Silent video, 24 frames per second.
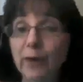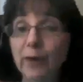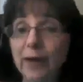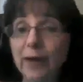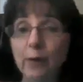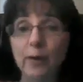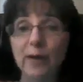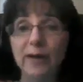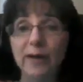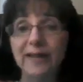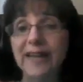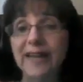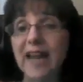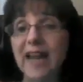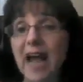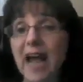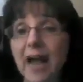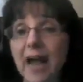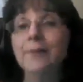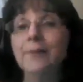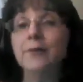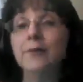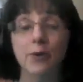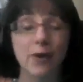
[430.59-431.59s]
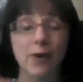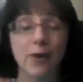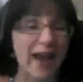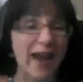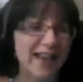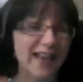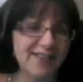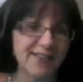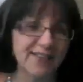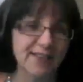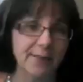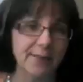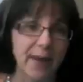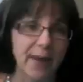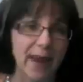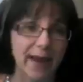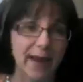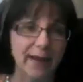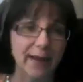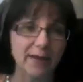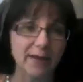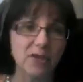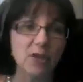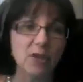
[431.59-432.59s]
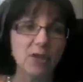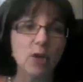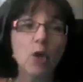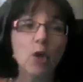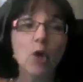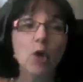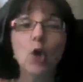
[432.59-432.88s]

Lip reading: frequently underestimate